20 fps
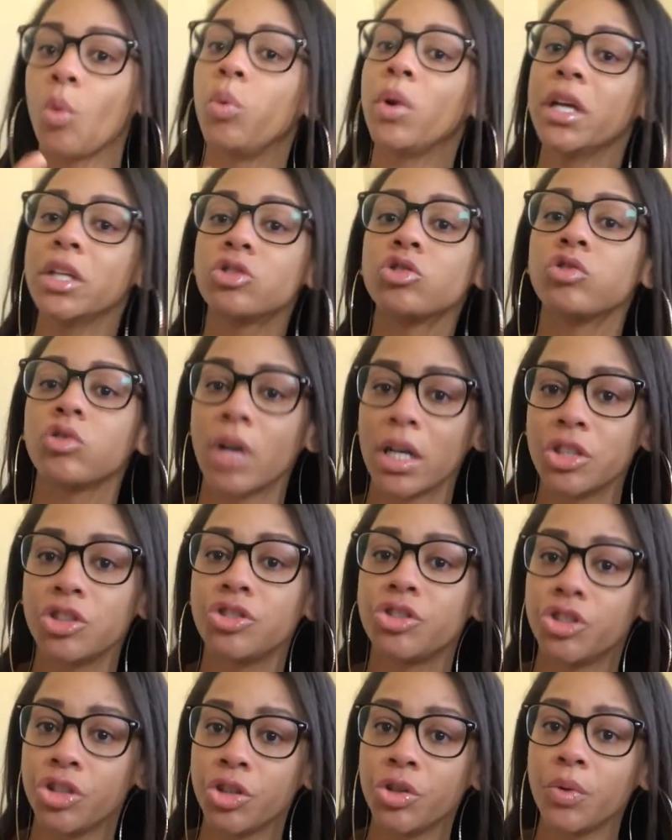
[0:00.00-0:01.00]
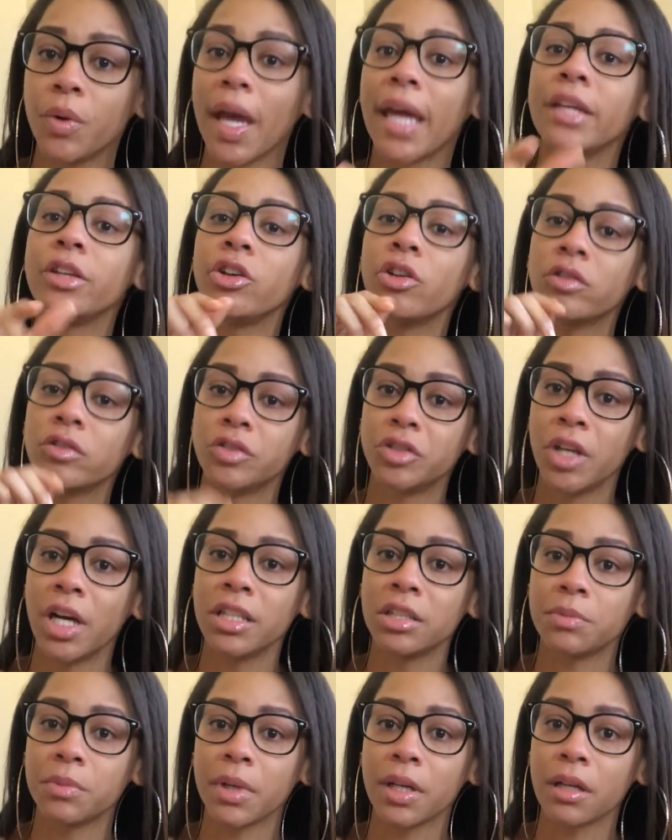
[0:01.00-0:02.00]
we trust you in your
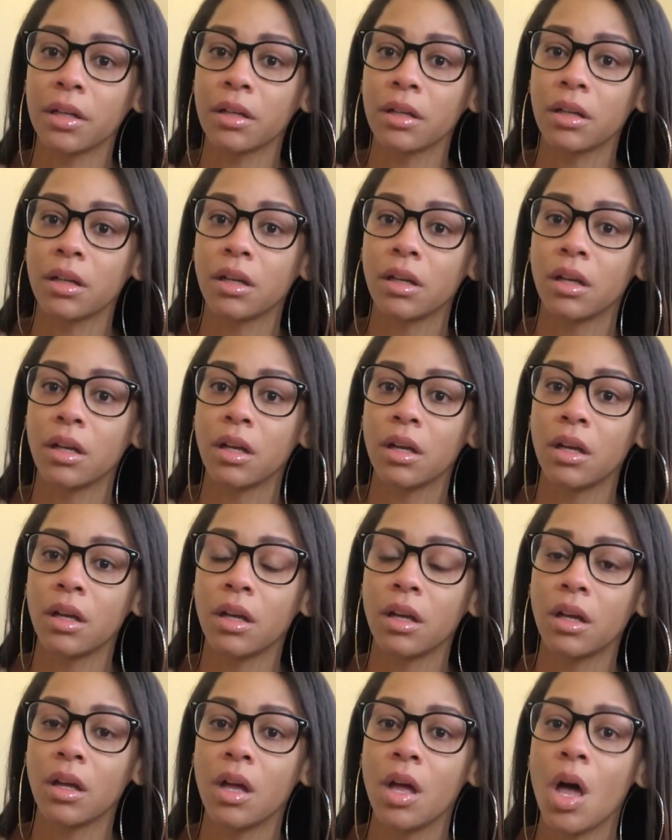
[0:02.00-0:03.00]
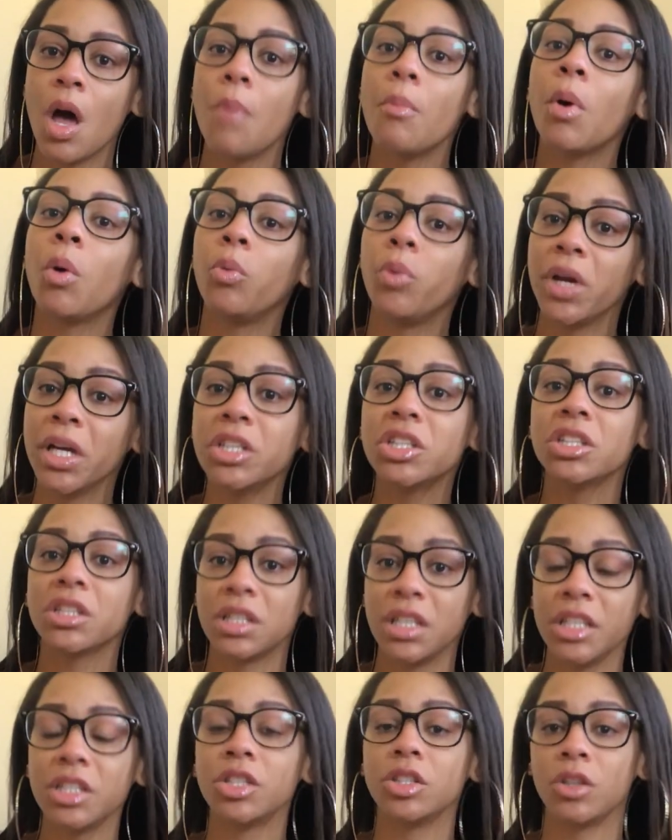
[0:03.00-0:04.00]
judgment. But we just
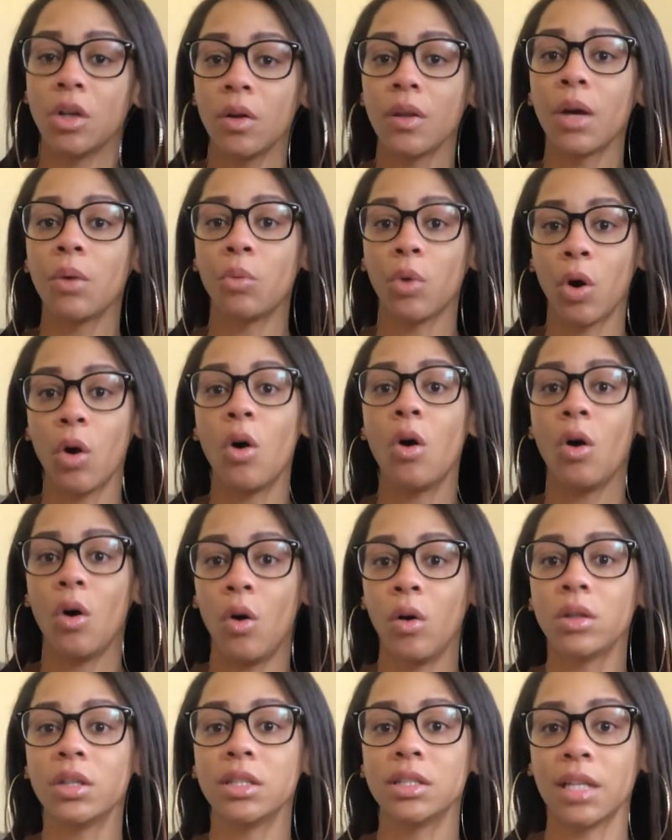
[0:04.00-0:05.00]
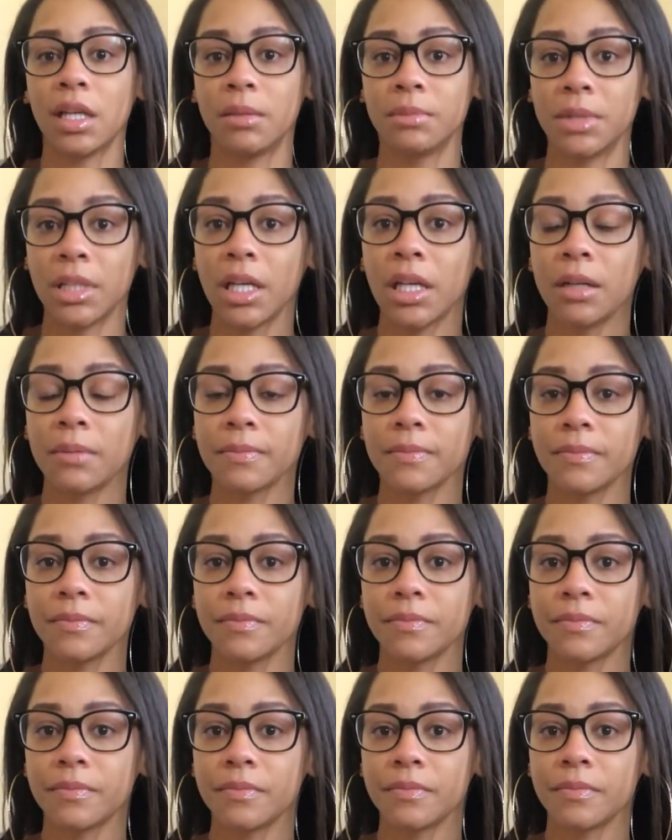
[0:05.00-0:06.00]
need to know that we're all on the same team.
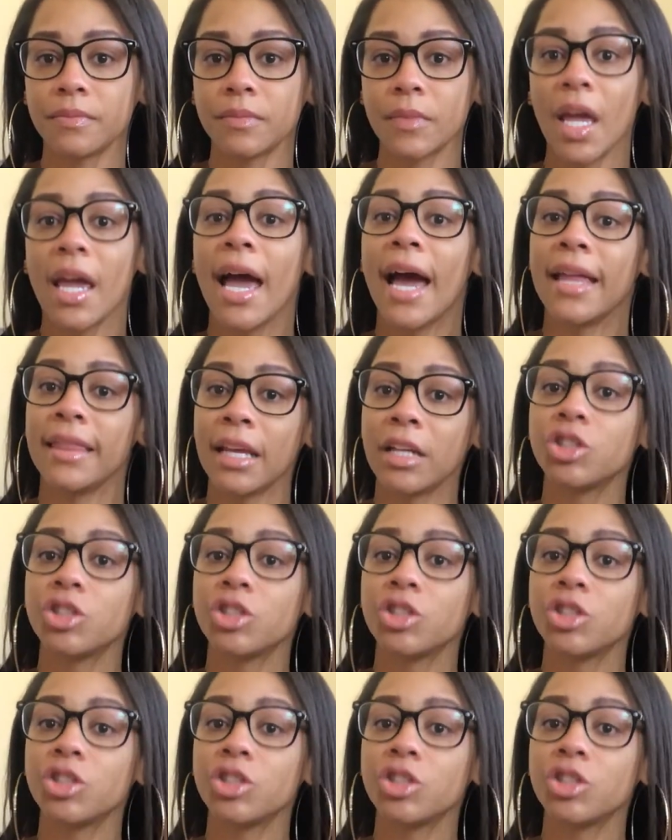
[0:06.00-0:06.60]
And